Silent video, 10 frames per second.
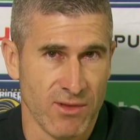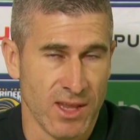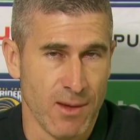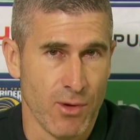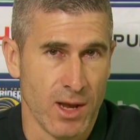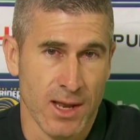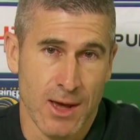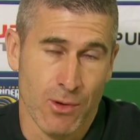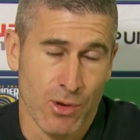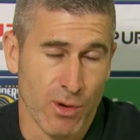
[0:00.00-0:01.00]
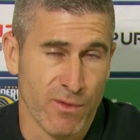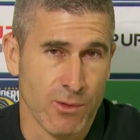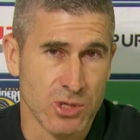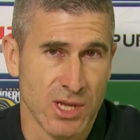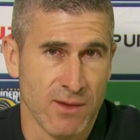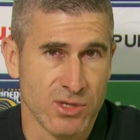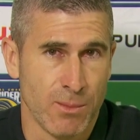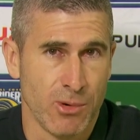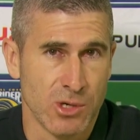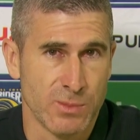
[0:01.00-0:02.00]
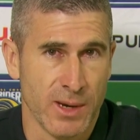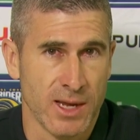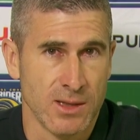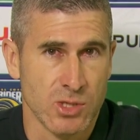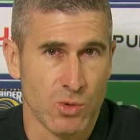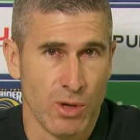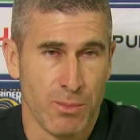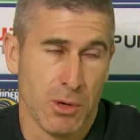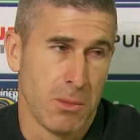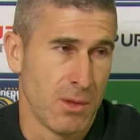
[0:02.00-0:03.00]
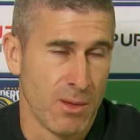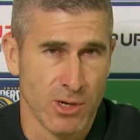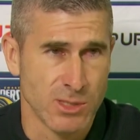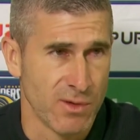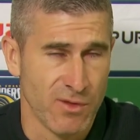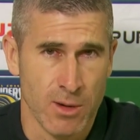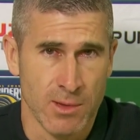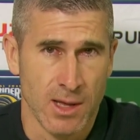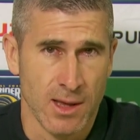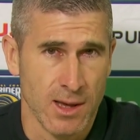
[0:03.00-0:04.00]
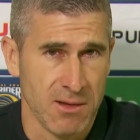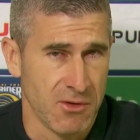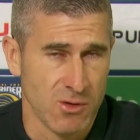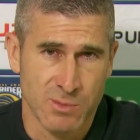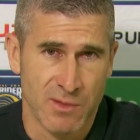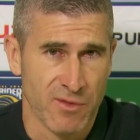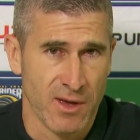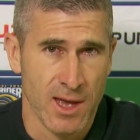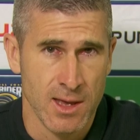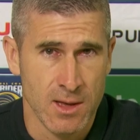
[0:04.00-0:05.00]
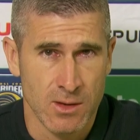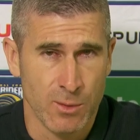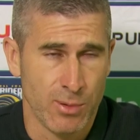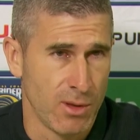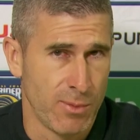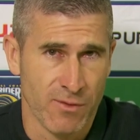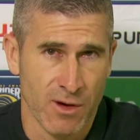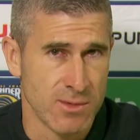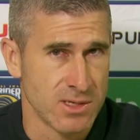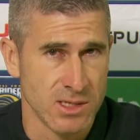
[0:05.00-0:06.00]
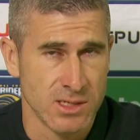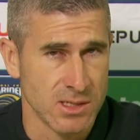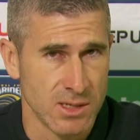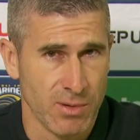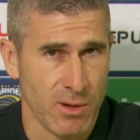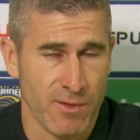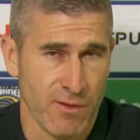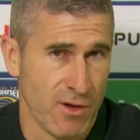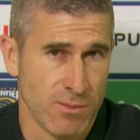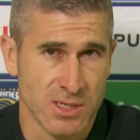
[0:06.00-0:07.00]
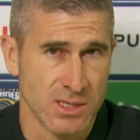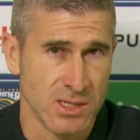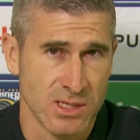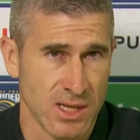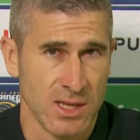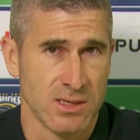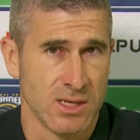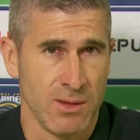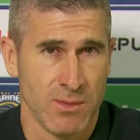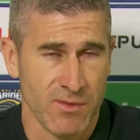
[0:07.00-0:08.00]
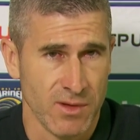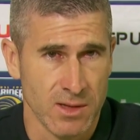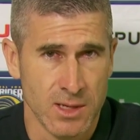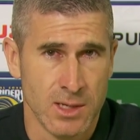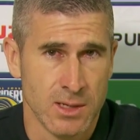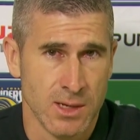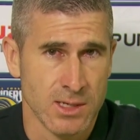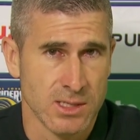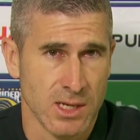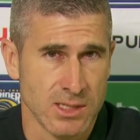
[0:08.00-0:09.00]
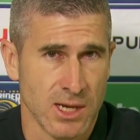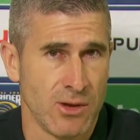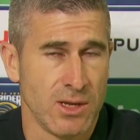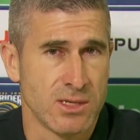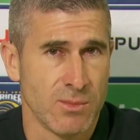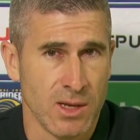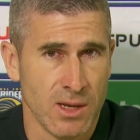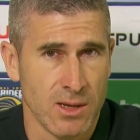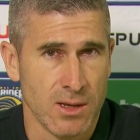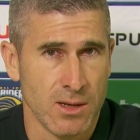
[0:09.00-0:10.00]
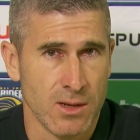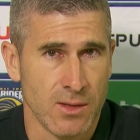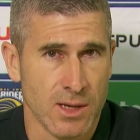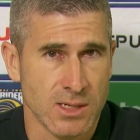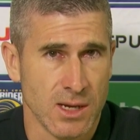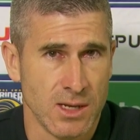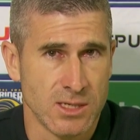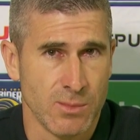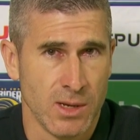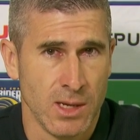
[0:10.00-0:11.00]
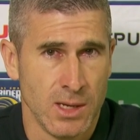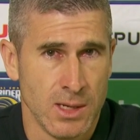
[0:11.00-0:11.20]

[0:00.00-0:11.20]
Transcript: 7-day break now, and hopefully we should have some boys back in the squad. But when the boys perform like that, I've always been fair. You put the performances in, you stay in the team, and I think that's how you need to be. You know, that's how you need to be